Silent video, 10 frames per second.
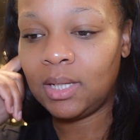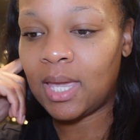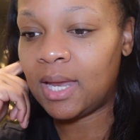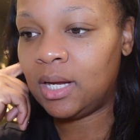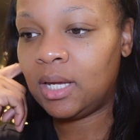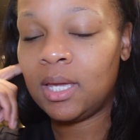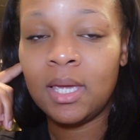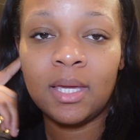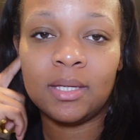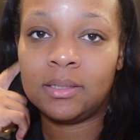edit
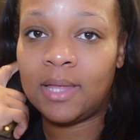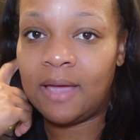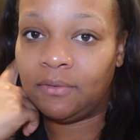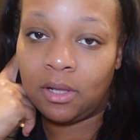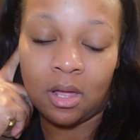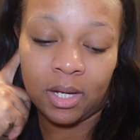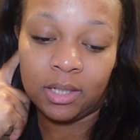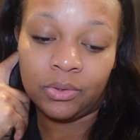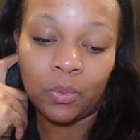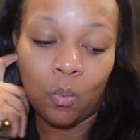until I have to clock
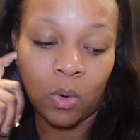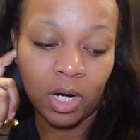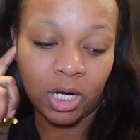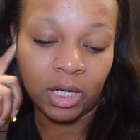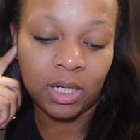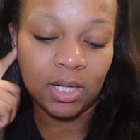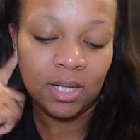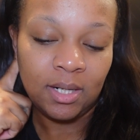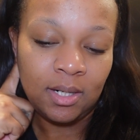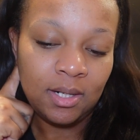in to work,
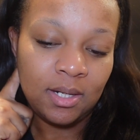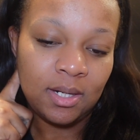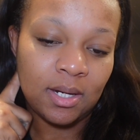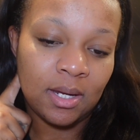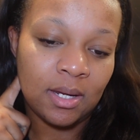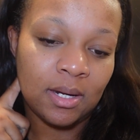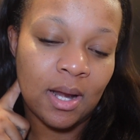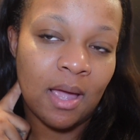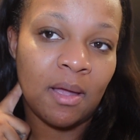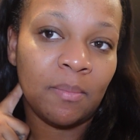and
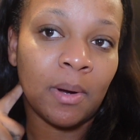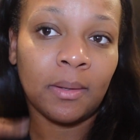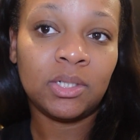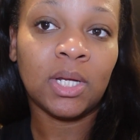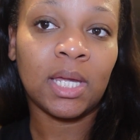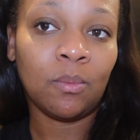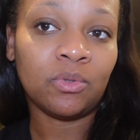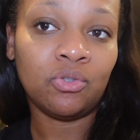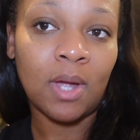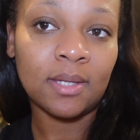I'll probably check in
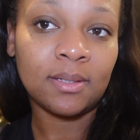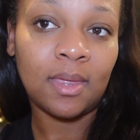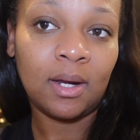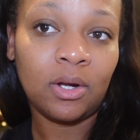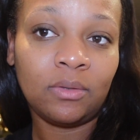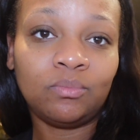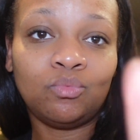with you guys later.